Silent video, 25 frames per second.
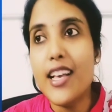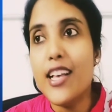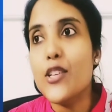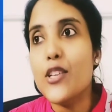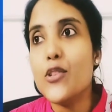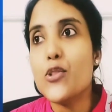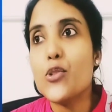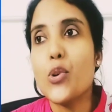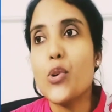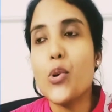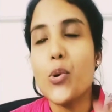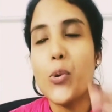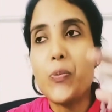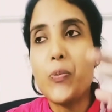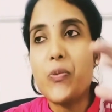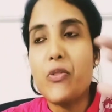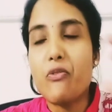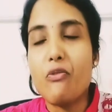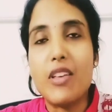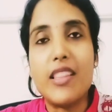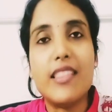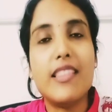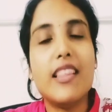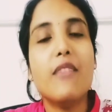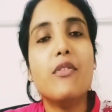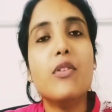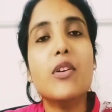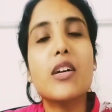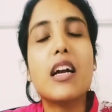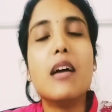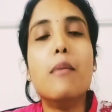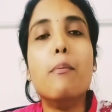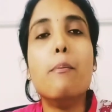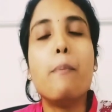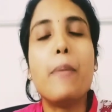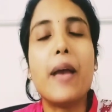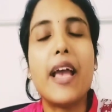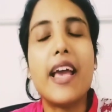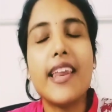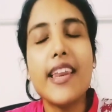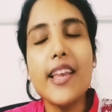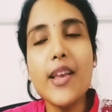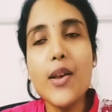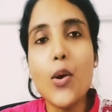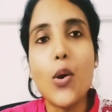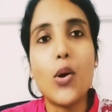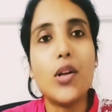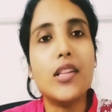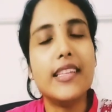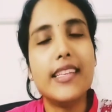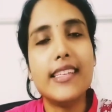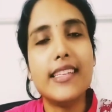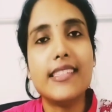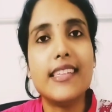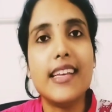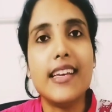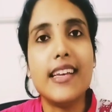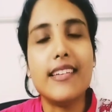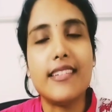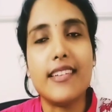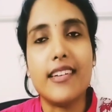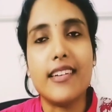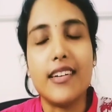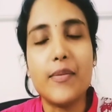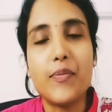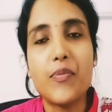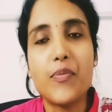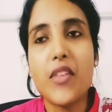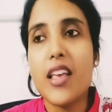So when they were comparing all these data,